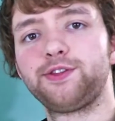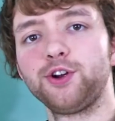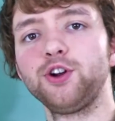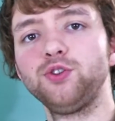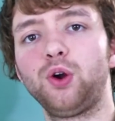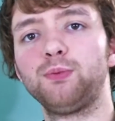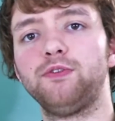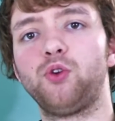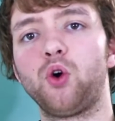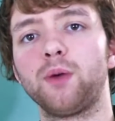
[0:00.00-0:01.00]
third
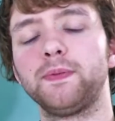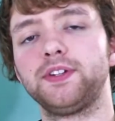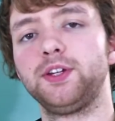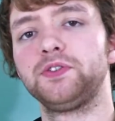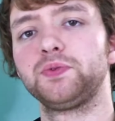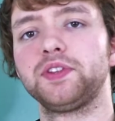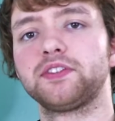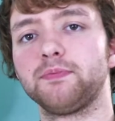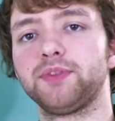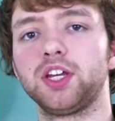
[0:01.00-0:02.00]
normal form deals with
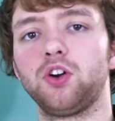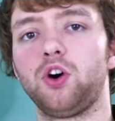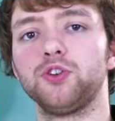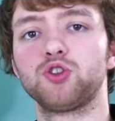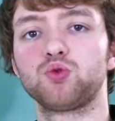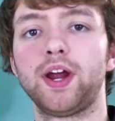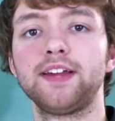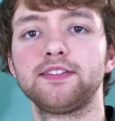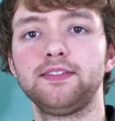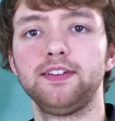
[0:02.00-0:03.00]
something called
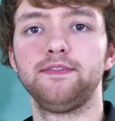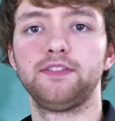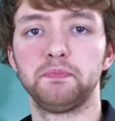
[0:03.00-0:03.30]
transitive